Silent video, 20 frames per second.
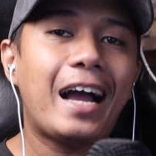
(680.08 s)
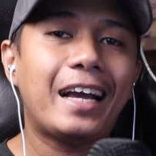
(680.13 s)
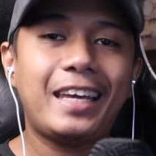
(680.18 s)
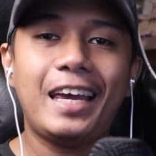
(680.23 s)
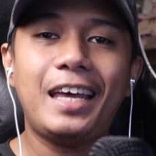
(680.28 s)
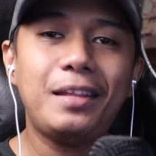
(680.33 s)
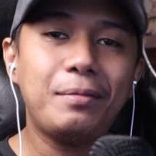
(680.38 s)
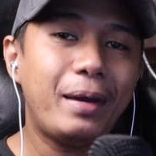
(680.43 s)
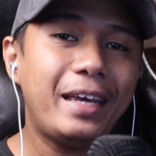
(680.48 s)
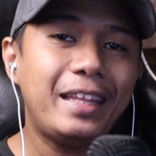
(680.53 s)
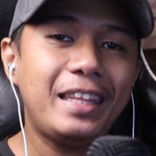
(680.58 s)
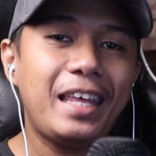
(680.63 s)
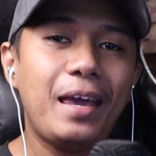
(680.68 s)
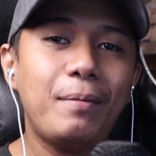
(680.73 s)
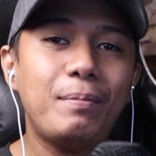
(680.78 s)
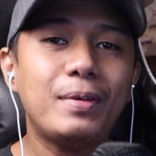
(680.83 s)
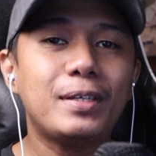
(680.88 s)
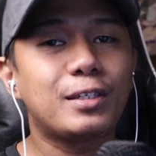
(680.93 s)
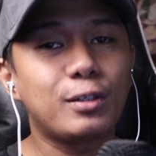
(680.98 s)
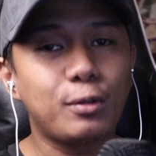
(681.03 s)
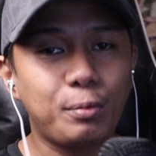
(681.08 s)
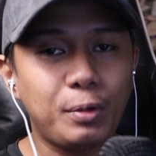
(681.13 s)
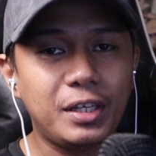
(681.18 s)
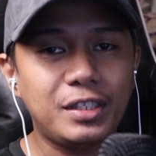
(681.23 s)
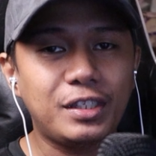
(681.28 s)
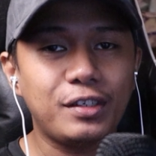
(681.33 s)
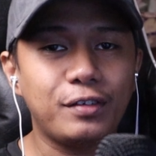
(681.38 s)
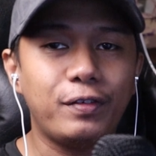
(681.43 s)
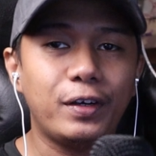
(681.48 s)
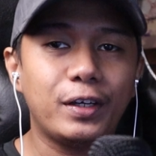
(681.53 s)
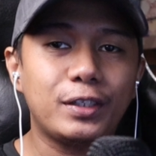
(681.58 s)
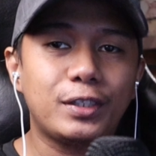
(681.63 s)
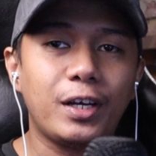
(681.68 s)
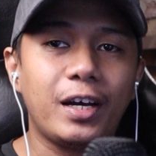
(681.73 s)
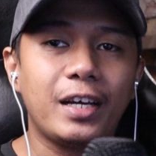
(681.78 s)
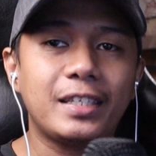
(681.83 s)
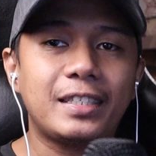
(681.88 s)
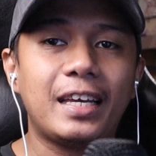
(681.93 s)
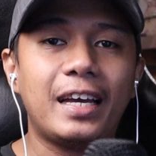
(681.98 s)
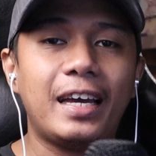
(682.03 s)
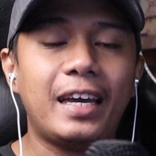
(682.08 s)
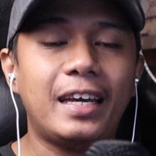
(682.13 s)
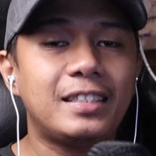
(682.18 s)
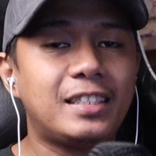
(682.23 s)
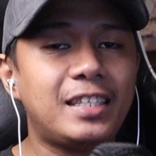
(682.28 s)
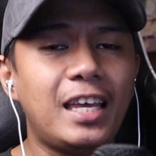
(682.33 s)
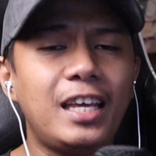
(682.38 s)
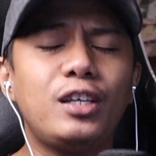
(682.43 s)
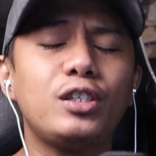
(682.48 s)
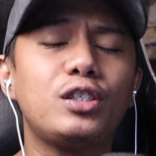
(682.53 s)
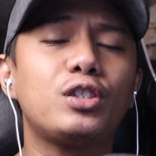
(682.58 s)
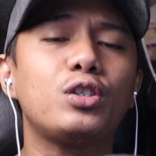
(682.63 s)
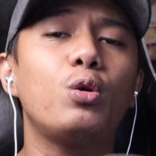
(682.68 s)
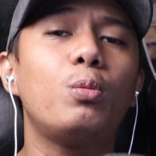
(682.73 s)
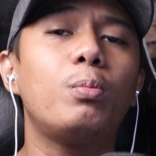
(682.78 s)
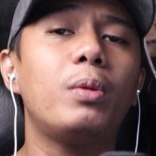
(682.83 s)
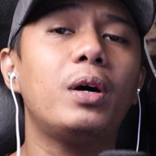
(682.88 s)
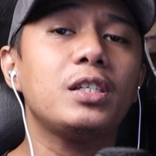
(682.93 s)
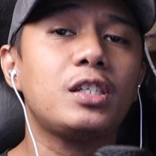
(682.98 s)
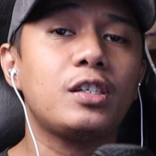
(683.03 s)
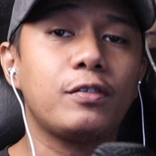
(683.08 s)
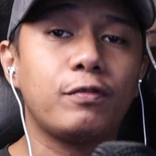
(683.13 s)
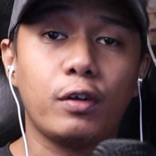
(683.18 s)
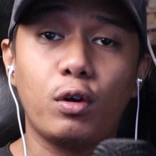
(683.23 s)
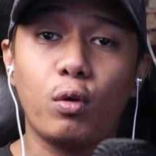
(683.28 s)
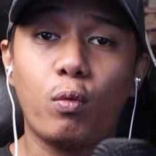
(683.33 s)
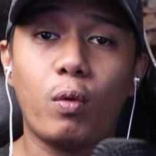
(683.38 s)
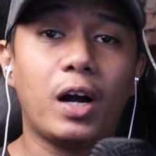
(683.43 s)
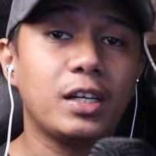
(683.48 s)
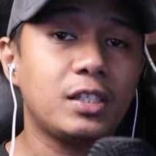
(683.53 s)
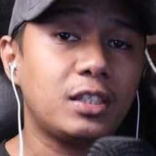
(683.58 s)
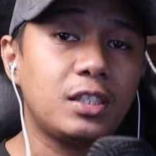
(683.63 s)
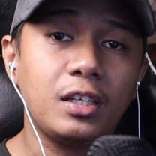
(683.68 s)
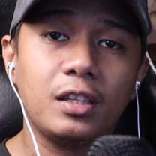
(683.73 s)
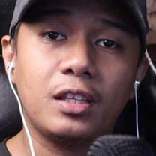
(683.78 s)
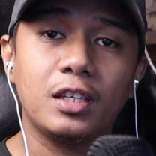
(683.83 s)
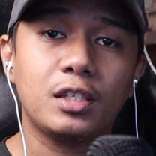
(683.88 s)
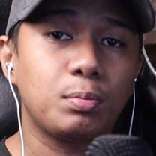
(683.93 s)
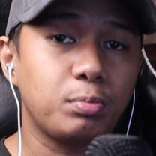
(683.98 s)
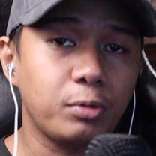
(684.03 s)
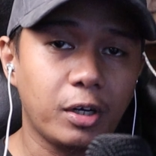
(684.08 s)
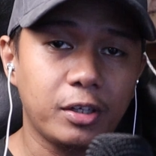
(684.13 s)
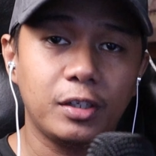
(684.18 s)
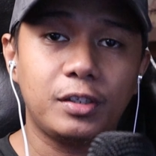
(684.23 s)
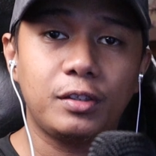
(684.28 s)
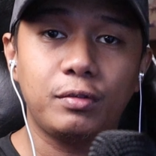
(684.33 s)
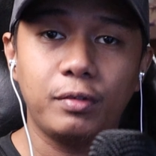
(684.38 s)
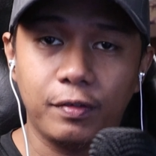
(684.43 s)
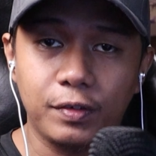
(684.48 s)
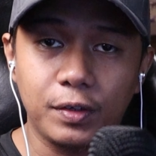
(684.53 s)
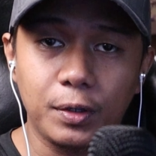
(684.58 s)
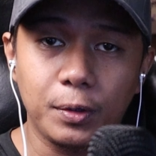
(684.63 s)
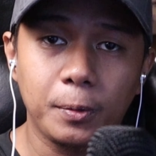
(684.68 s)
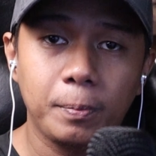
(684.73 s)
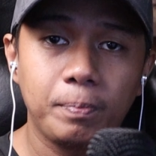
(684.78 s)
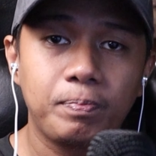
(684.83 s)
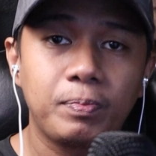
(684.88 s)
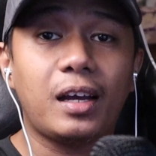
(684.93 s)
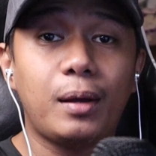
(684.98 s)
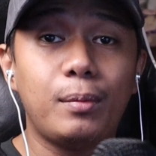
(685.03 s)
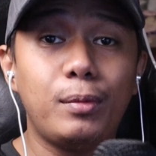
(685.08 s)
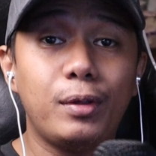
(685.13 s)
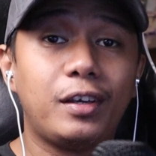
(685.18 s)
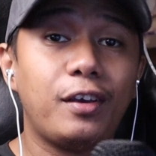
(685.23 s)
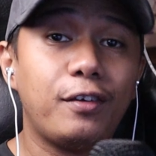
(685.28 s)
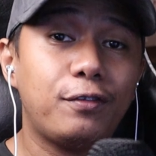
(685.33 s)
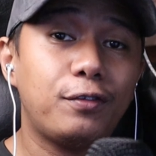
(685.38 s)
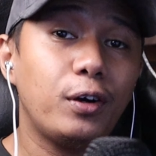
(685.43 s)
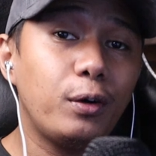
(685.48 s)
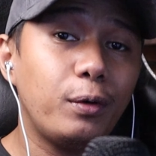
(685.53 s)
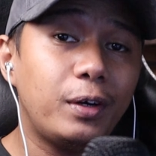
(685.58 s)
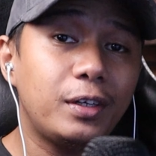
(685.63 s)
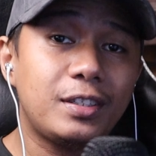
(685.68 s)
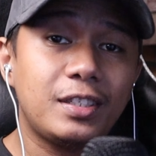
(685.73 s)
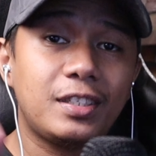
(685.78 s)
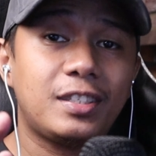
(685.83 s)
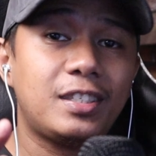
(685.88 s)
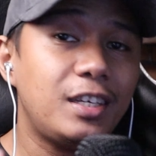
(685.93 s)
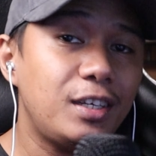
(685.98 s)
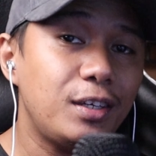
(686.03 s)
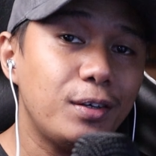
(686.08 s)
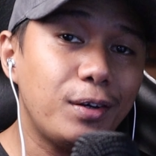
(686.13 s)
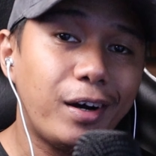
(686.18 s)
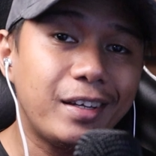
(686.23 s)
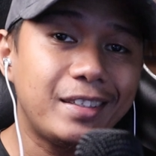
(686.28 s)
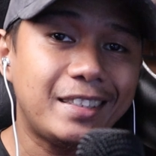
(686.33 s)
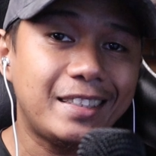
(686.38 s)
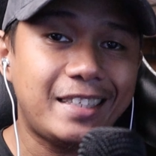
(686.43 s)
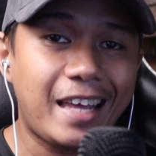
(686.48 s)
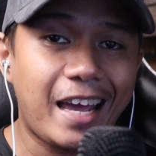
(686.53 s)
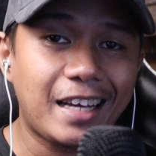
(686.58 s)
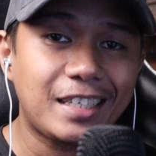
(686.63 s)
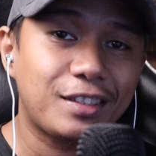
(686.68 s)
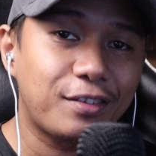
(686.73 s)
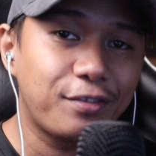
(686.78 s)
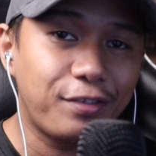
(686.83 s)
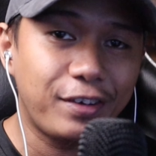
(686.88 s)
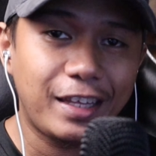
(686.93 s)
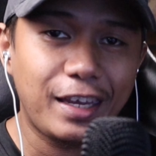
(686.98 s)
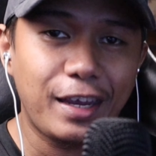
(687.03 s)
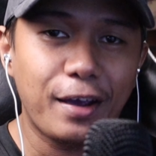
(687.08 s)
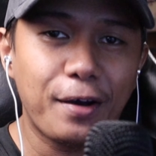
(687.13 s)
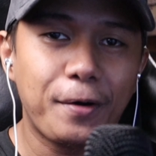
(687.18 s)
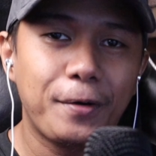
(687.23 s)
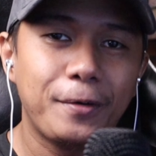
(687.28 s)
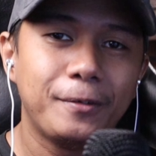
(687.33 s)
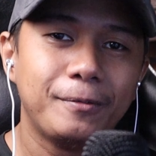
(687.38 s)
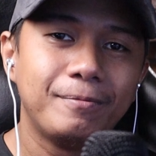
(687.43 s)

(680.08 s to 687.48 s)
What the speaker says: Again, my name is Luigi Versoza, and thank you so much for watching this product review. I'm looking forward to see you on the next video.